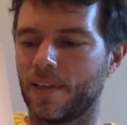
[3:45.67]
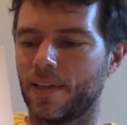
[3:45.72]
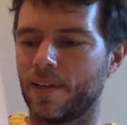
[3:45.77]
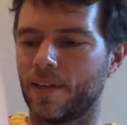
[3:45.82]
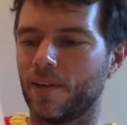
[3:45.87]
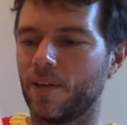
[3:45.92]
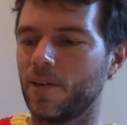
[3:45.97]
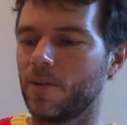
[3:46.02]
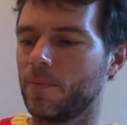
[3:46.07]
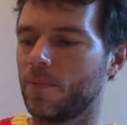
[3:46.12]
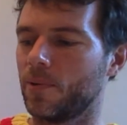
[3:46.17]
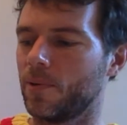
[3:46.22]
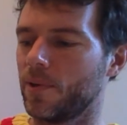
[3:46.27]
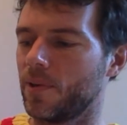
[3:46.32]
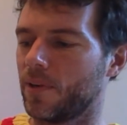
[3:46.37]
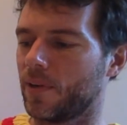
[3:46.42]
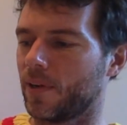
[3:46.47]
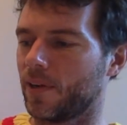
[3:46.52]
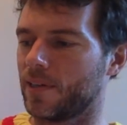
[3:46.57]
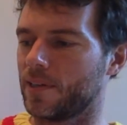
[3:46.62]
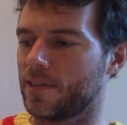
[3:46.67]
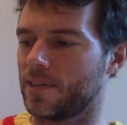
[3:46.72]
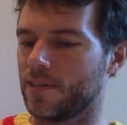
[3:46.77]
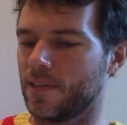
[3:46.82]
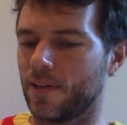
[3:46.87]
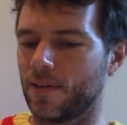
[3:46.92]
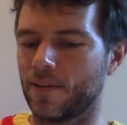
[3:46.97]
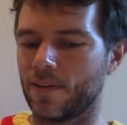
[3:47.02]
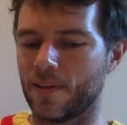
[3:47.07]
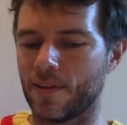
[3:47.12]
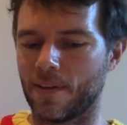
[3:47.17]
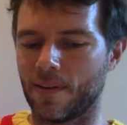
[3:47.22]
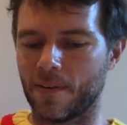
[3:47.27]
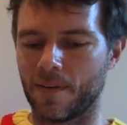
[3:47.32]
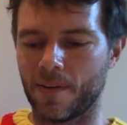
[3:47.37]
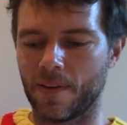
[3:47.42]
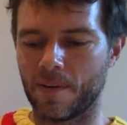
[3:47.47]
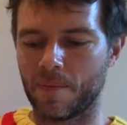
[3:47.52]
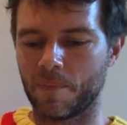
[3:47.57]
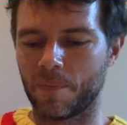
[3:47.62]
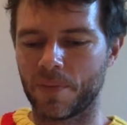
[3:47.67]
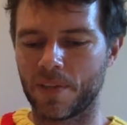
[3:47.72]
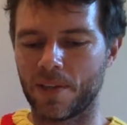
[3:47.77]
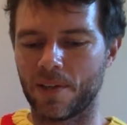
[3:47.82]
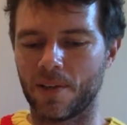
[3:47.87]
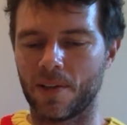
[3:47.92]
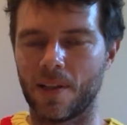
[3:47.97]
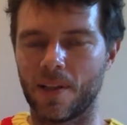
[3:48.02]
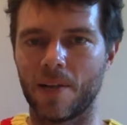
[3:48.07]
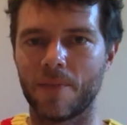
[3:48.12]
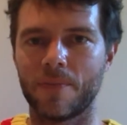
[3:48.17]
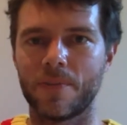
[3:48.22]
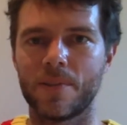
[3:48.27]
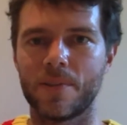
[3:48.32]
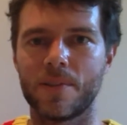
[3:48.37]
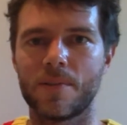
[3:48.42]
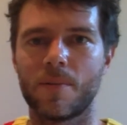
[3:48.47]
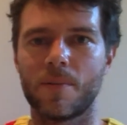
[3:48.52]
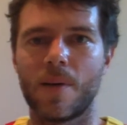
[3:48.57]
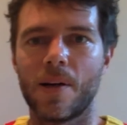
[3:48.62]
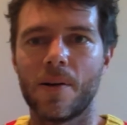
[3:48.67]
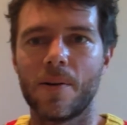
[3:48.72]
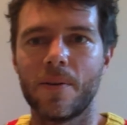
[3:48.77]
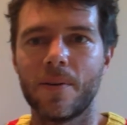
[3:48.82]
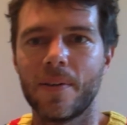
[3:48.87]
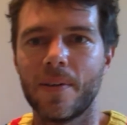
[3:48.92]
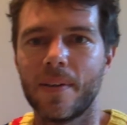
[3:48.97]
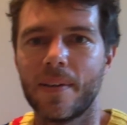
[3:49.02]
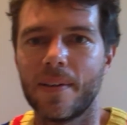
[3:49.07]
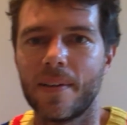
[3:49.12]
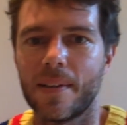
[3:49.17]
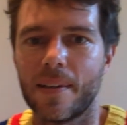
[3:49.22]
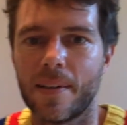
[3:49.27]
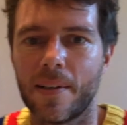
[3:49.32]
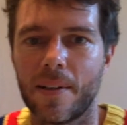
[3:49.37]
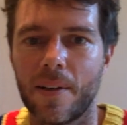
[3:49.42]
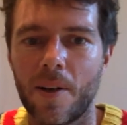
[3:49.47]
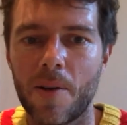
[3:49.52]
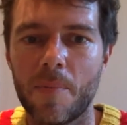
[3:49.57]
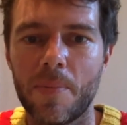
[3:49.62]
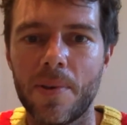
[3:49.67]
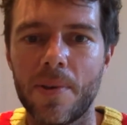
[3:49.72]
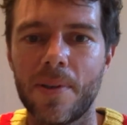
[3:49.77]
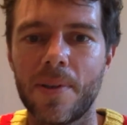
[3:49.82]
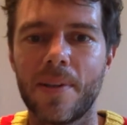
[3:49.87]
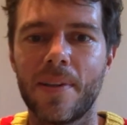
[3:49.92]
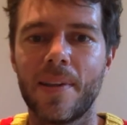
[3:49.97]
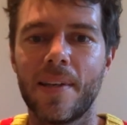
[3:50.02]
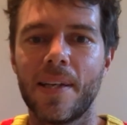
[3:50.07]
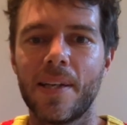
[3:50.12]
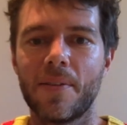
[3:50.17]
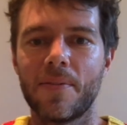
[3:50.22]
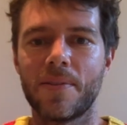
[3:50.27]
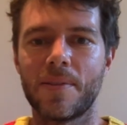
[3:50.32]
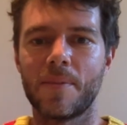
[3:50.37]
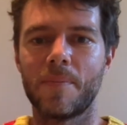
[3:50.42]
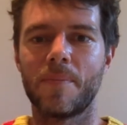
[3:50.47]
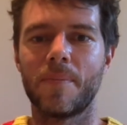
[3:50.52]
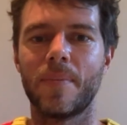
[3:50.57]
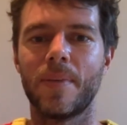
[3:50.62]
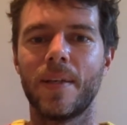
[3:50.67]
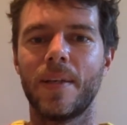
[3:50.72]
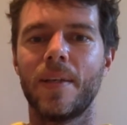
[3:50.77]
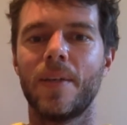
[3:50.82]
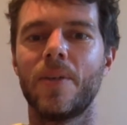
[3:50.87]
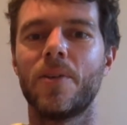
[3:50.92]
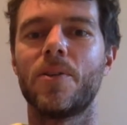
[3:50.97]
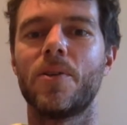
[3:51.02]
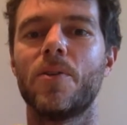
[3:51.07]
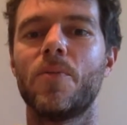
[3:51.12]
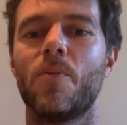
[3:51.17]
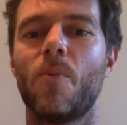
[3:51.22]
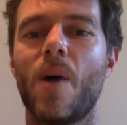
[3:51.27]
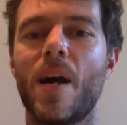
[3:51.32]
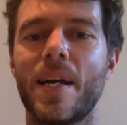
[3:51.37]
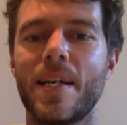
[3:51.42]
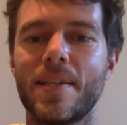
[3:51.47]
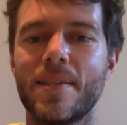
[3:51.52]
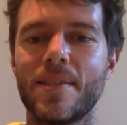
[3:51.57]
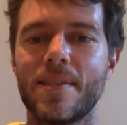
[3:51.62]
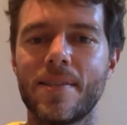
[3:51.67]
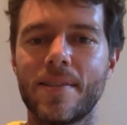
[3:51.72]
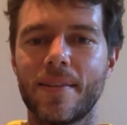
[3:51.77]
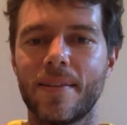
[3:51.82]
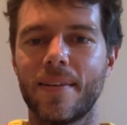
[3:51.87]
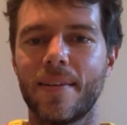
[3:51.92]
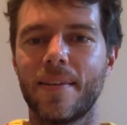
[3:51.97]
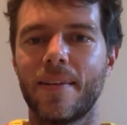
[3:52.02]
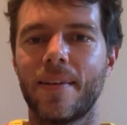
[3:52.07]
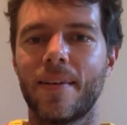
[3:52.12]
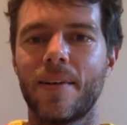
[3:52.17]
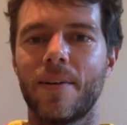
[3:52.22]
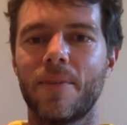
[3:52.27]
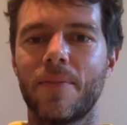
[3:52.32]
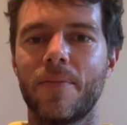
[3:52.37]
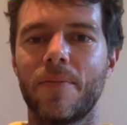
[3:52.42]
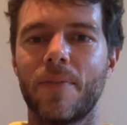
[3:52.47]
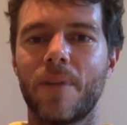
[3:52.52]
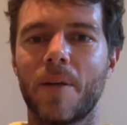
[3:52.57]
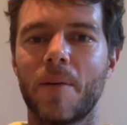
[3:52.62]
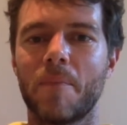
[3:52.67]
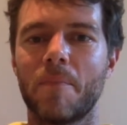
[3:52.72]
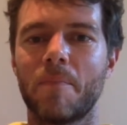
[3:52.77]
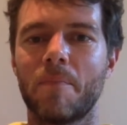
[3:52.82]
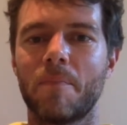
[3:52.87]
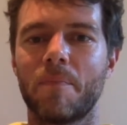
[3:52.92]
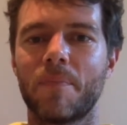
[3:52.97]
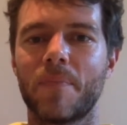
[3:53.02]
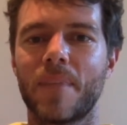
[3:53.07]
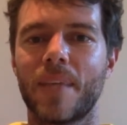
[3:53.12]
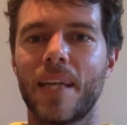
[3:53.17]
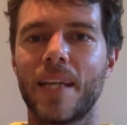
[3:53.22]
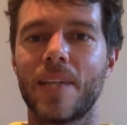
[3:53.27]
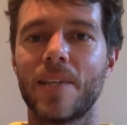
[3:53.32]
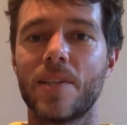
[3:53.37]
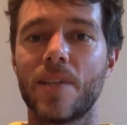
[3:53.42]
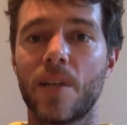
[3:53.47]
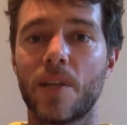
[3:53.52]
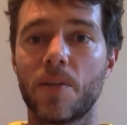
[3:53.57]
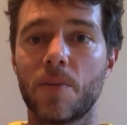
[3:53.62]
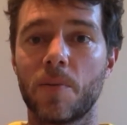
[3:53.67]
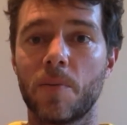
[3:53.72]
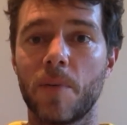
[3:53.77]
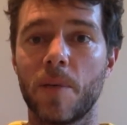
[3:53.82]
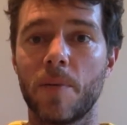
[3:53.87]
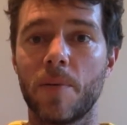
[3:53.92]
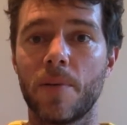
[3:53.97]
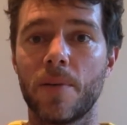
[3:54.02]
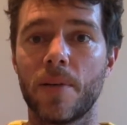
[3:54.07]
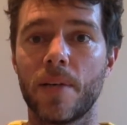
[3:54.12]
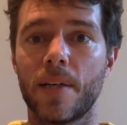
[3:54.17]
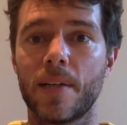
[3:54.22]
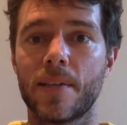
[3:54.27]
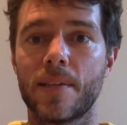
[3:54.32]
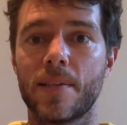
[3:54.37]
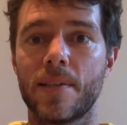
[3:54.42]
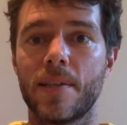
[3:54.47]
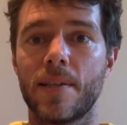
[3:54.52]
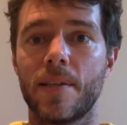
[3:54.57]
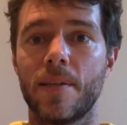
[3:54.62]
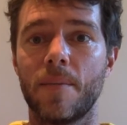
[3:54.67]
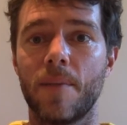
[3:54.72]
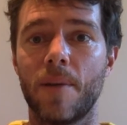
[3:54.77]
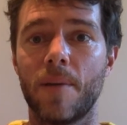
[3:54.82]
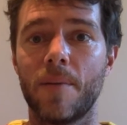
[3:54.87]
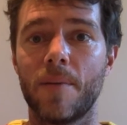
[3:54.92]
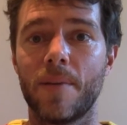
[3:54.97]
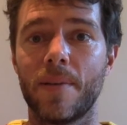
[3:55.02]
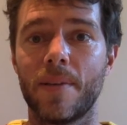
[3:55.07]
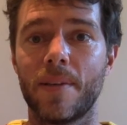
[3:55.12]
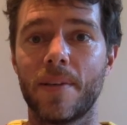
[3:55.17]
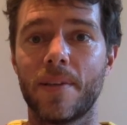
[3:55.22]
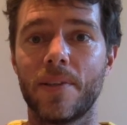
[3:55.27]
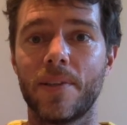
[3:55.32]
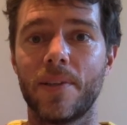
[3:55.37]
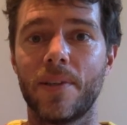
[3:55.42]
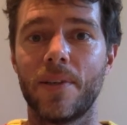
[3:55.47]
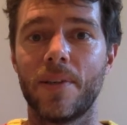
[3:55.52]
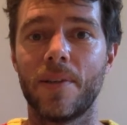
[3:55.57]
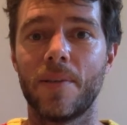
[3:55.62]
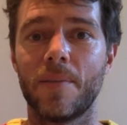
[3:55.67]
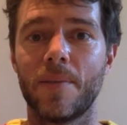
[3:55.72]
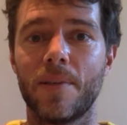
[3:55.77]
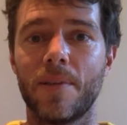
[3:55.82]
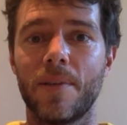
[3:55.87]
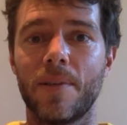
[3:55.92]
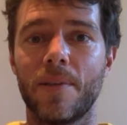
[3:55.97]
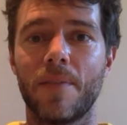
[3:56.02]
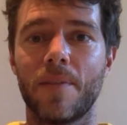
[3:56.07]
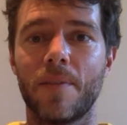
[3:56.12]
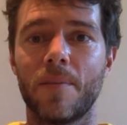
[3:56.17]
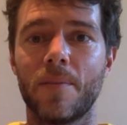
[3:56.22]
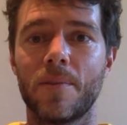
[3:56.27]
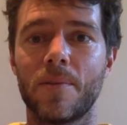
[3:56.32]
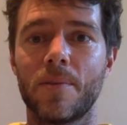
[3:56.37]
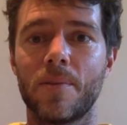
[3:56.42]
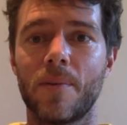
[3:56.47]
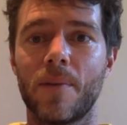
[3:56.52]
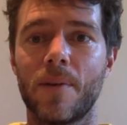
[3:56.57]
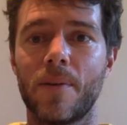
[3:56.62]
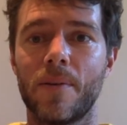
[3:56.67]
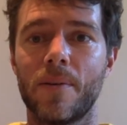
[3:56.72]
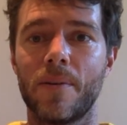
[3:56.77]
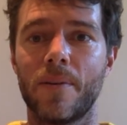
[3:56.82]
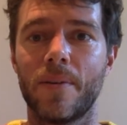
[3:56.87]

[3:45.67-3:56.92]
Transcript: And I hope all you guys know that you're loved as well. And I hope you can think of some good ways of getting in touch with people you can't see at the moment and showing that you love them as well.